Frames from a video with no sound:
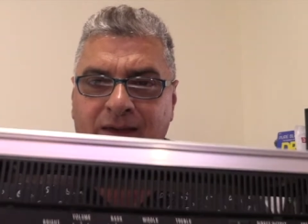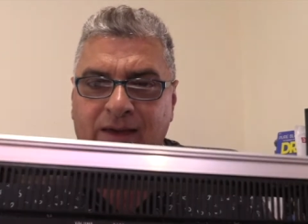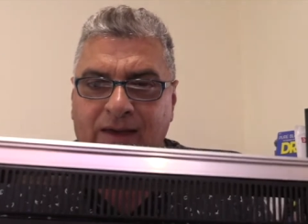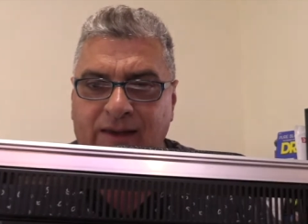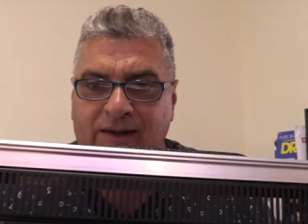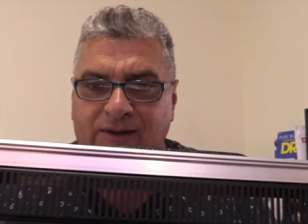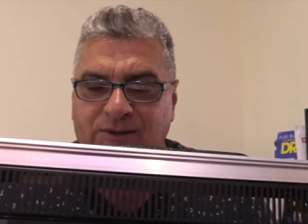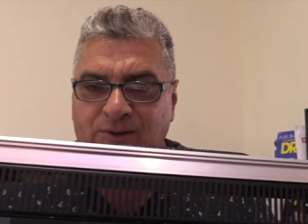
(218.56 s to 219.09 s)

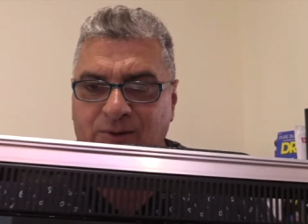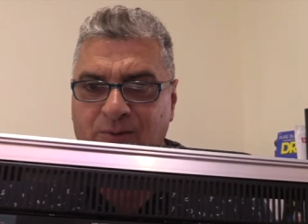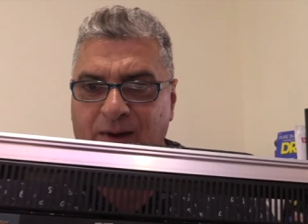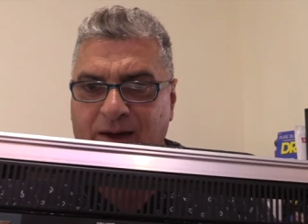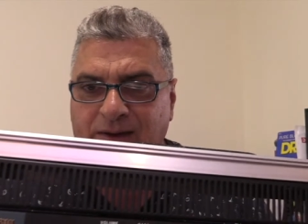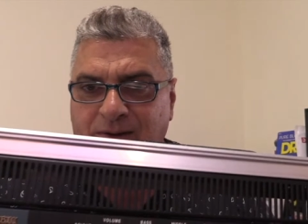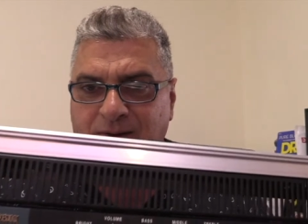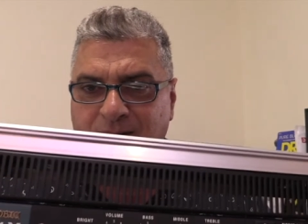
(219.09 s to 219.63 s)
in a
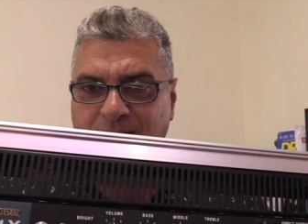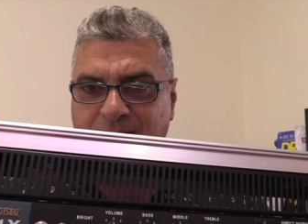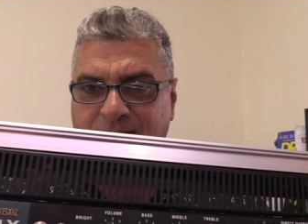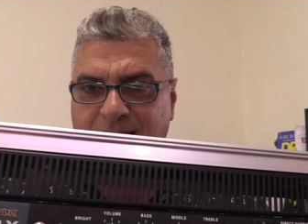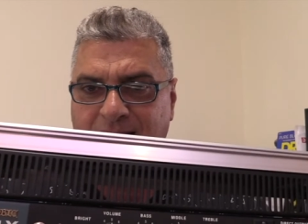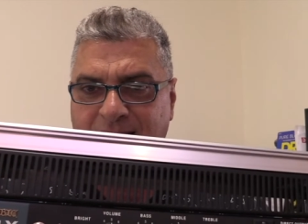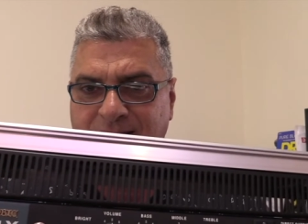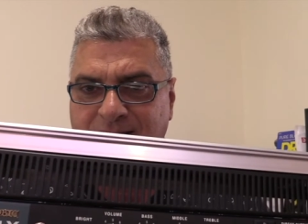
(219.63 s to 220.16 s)
2-rack unit
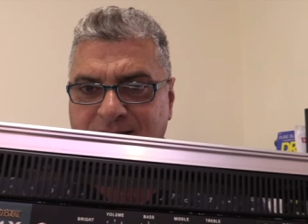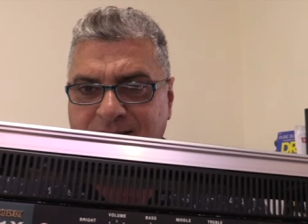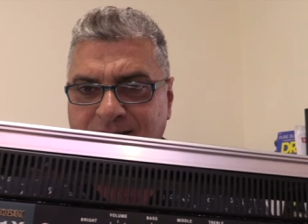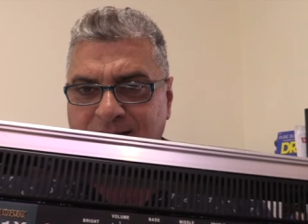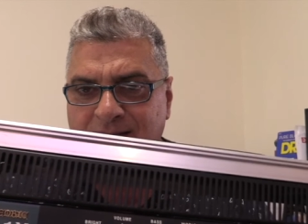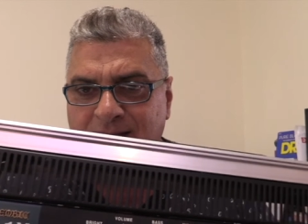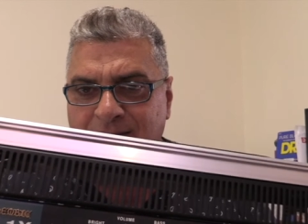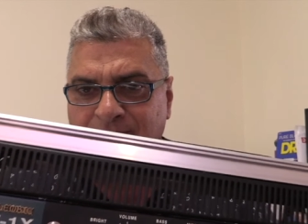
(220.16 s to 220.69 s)
case,
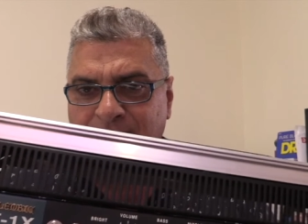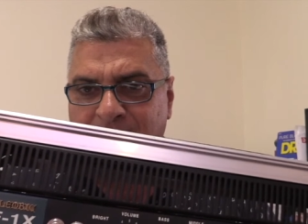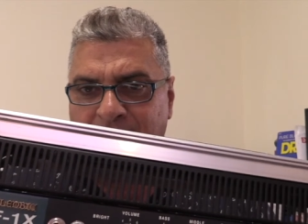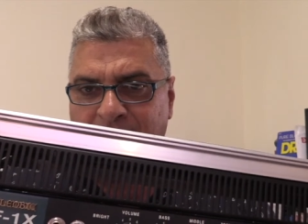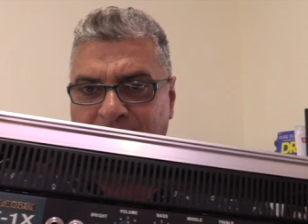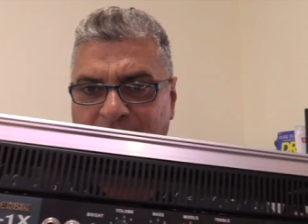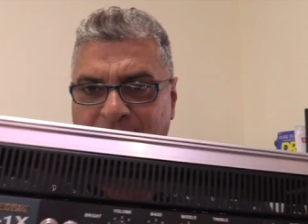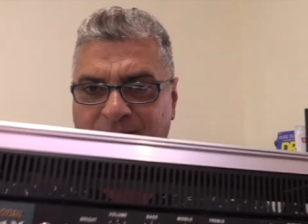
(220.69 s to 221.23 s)

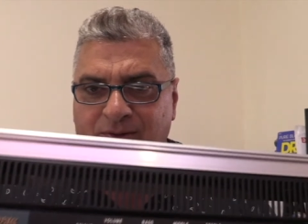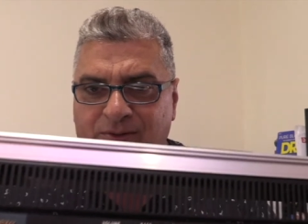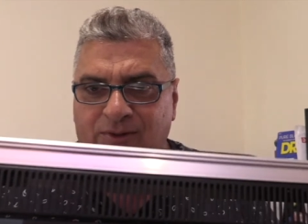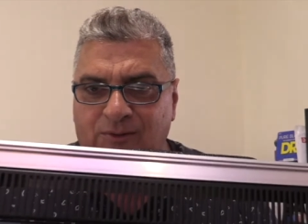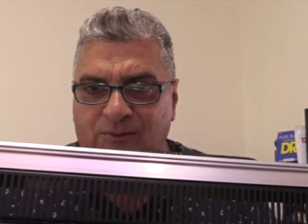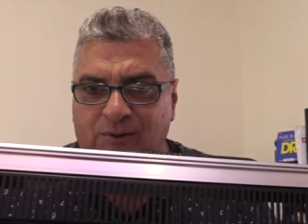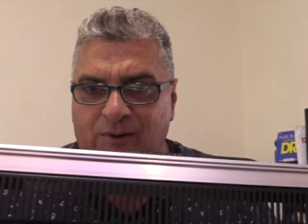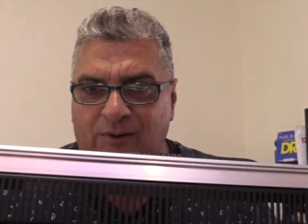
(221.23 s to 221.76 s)
and I've got the
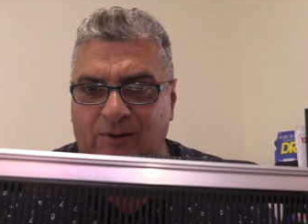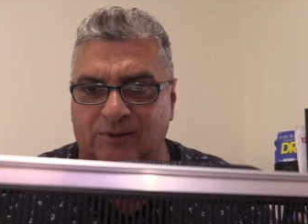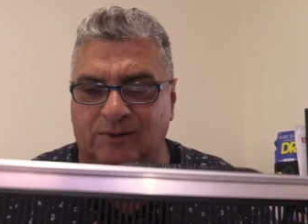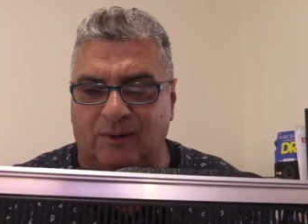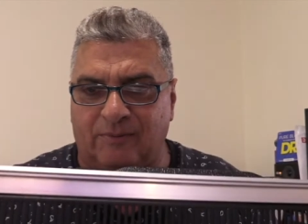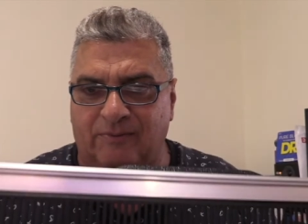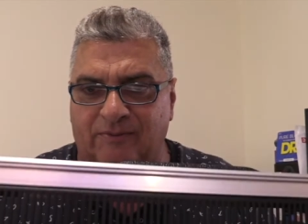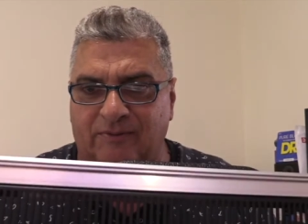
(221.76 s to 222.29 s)
grill on
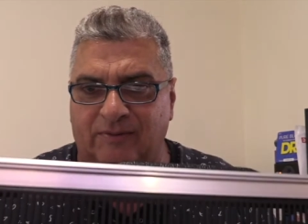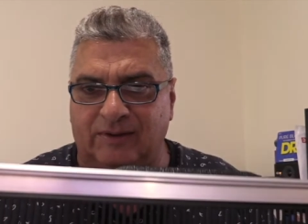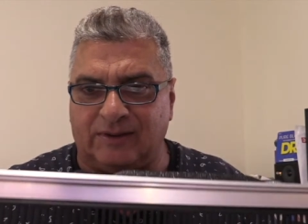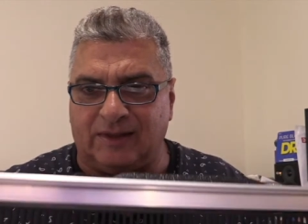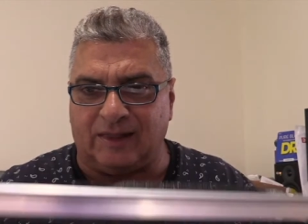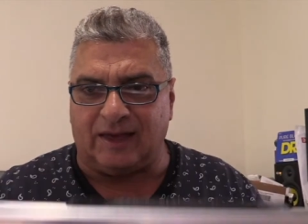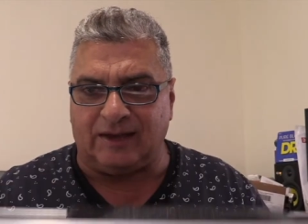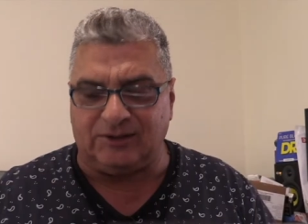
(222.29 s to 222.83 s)
top for
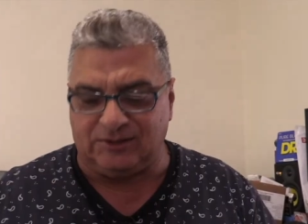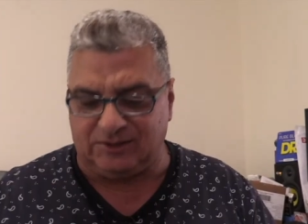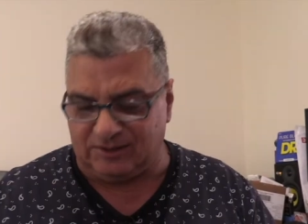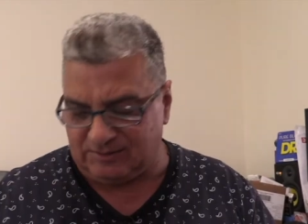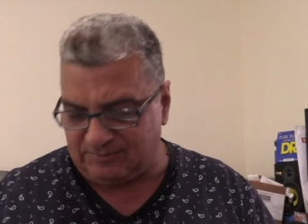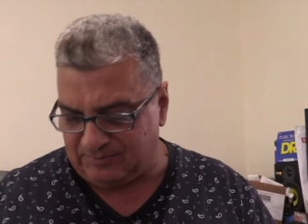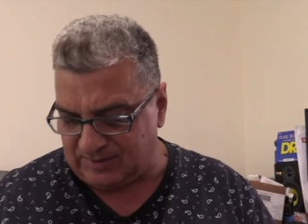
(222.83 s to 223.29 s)
ventilation.